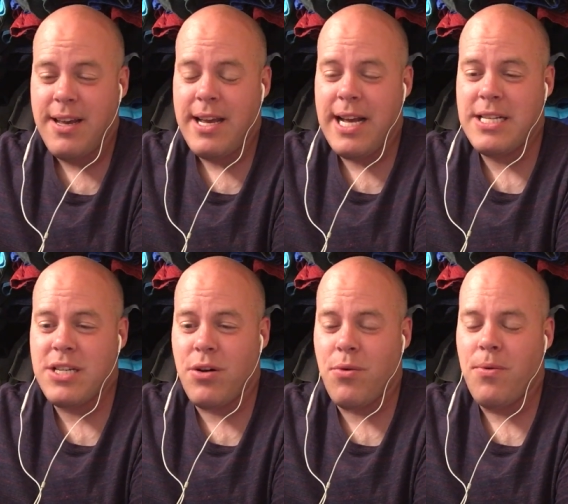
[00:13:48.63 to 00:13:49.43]
And
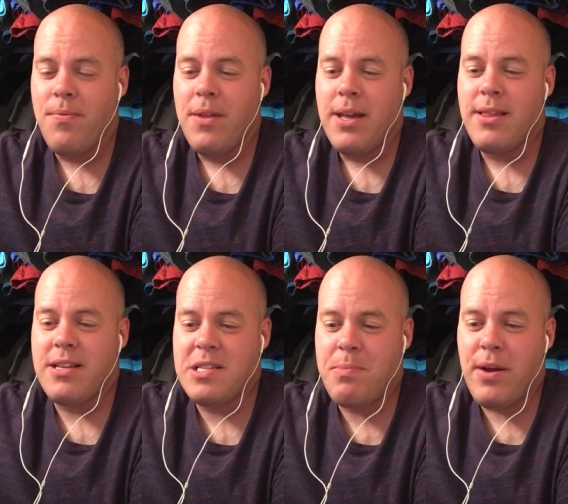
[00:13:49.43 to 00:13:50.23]
so the
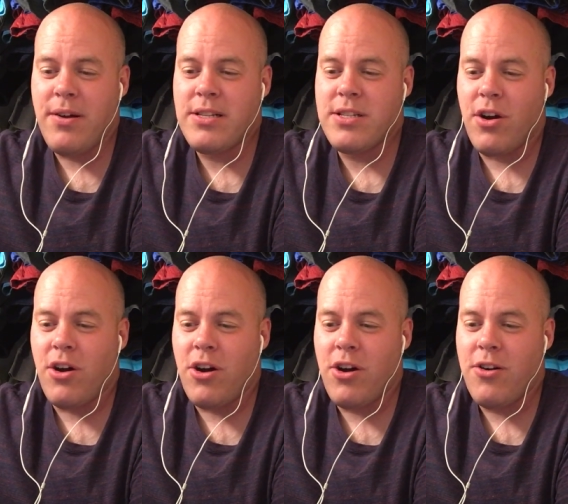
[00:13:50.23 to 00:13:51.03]
spirits
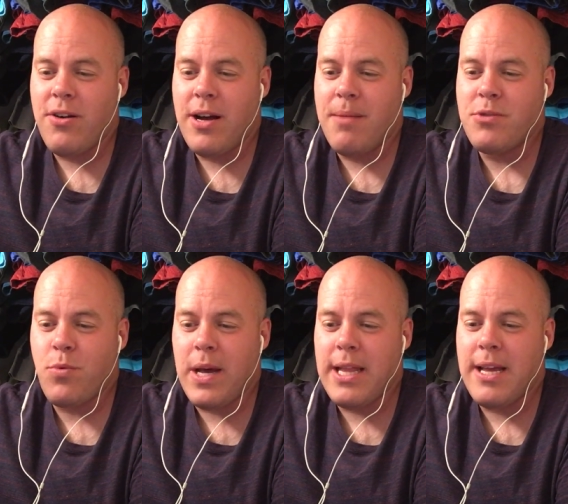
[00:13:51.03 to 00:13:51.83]
are um,
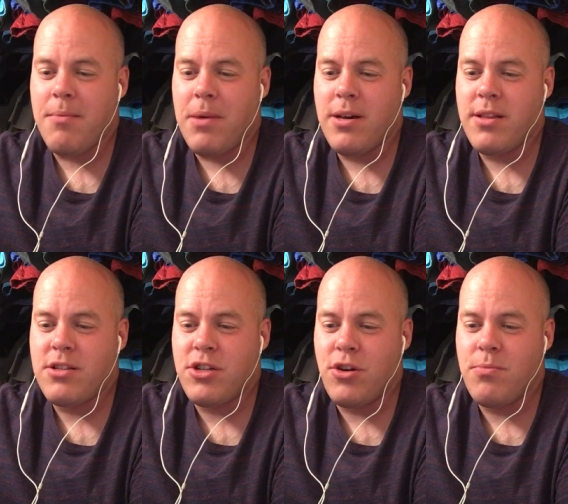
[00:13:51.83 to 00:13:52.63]
dwelling among the
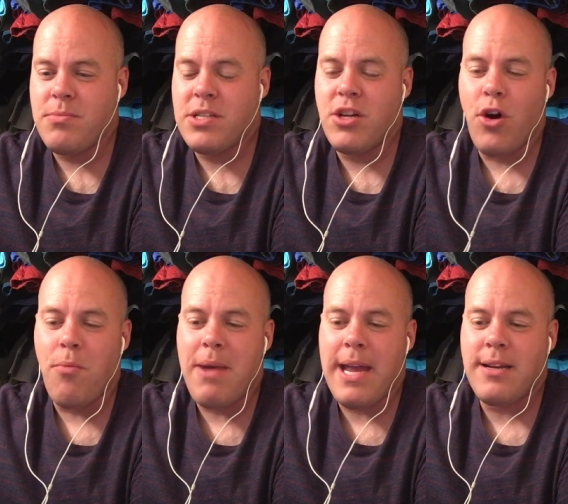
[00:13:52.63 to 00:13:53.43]
tombs. No
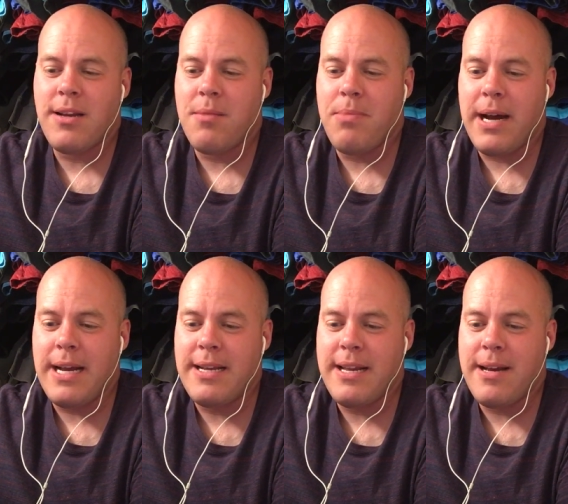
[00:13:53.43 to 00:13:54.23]
man could
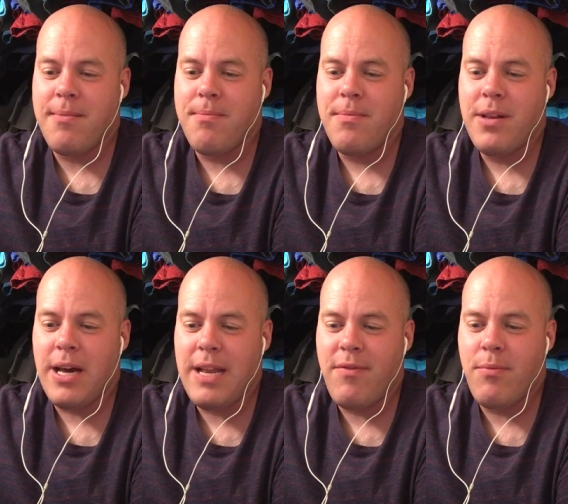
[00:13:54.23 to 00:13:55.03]
bind him,
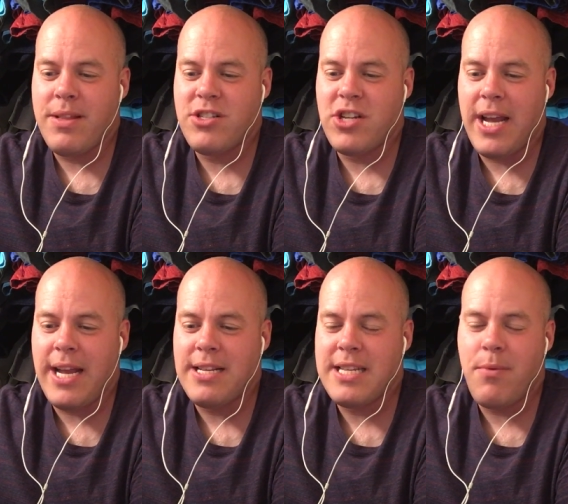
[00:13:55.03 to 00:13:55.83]
not even with
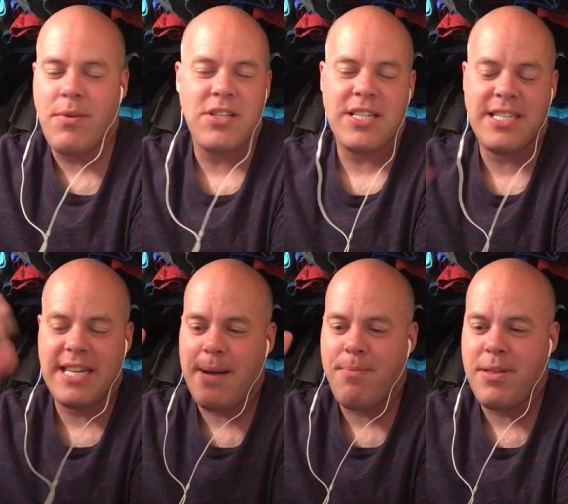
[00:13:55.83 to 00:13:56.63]
chains. He would just
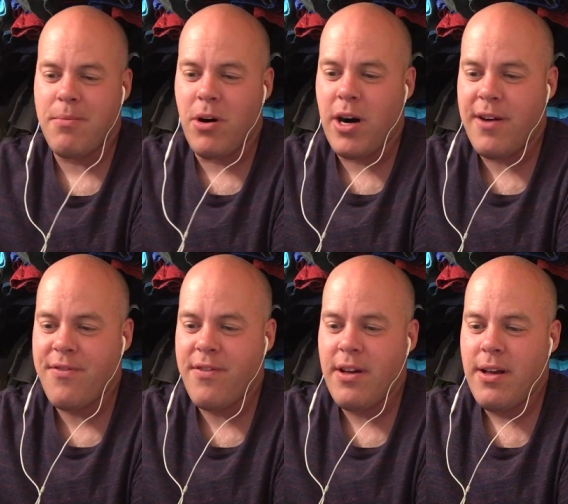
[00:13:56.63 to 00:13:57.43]
snap them off.
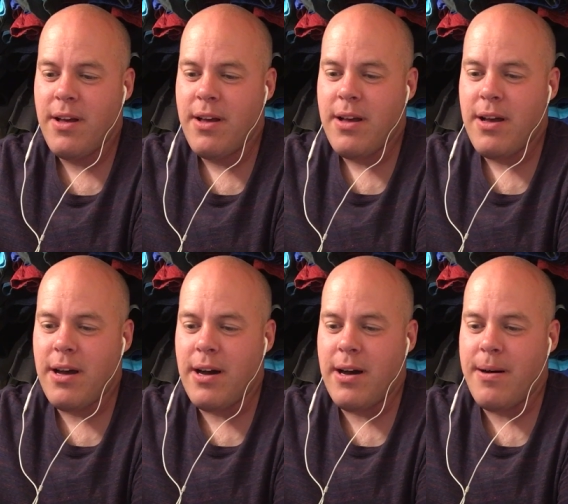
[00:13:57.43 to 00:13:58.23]

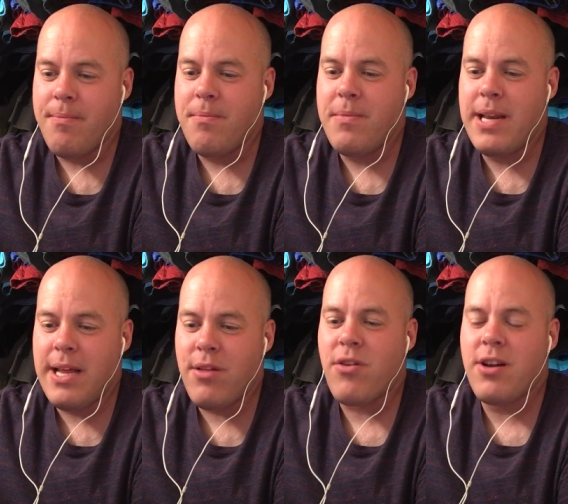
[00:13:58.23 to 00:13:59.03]
Um,
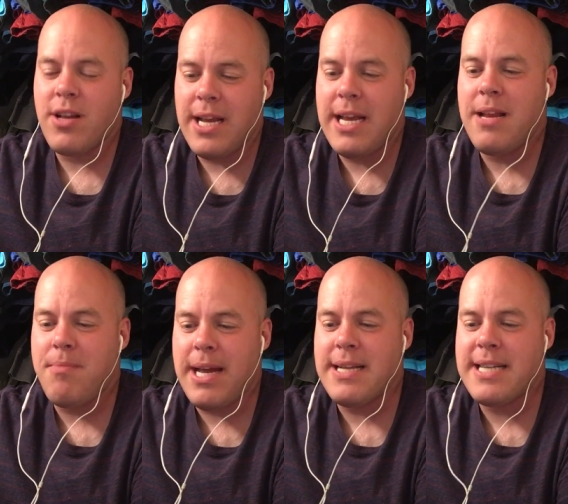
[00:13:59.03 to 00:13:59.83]
neither could any
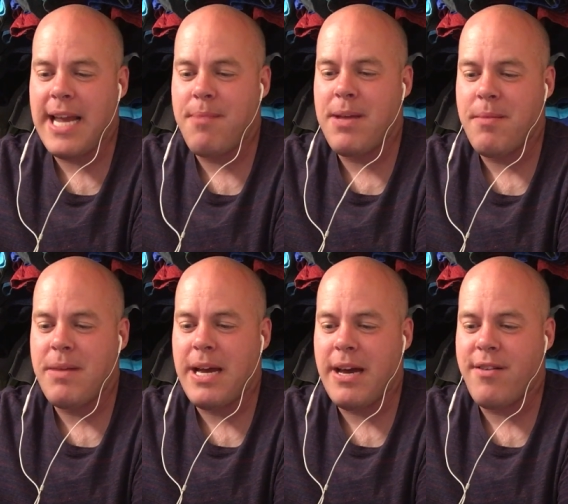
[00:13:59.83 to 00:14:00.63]
man tame him,
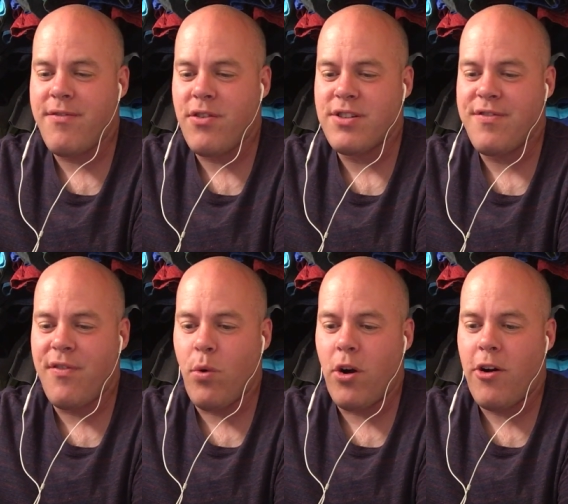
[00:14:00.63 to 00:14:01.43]
out of verse
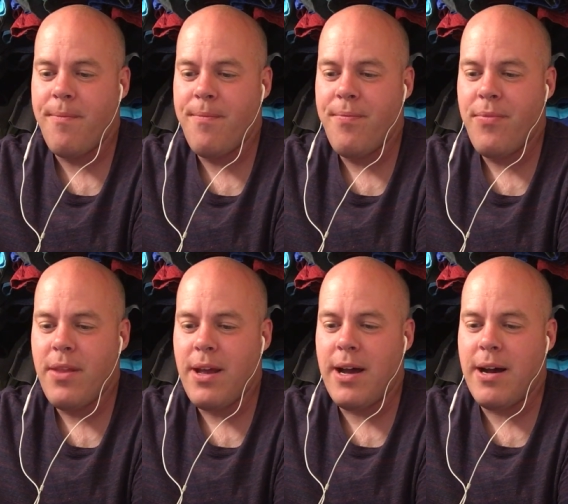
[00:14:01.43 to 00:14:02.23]
4.
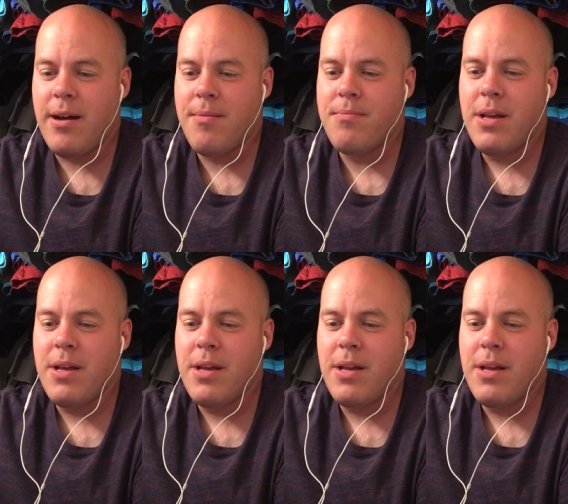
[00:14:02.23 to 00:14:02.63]
Um,